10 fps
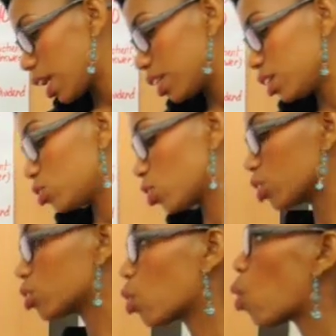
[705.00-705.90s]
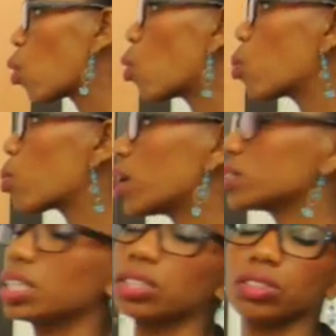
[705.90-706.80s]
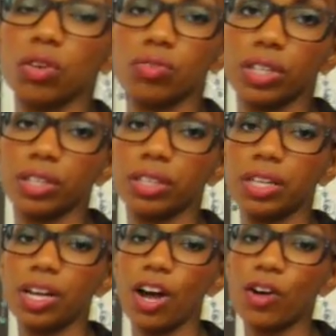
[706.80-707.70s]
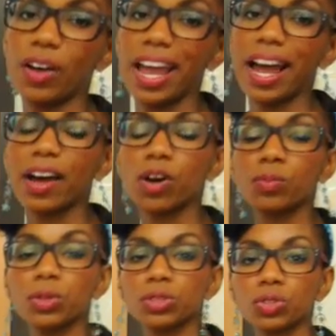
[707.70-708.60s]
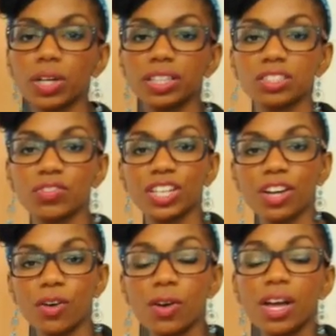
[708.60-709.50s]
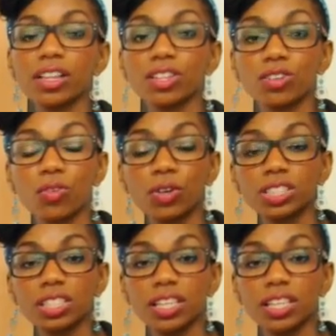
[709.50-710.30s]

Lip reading: and then start the whole process over. Okay, I hope you enjoyed this video. Look forward to the